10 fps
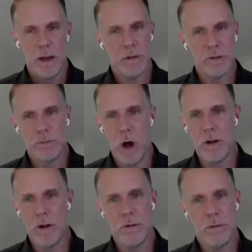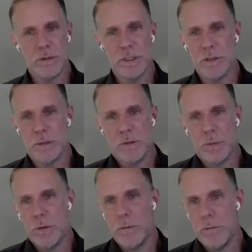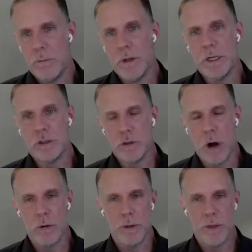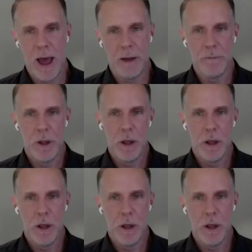Now, smaller systems would really struggle with that.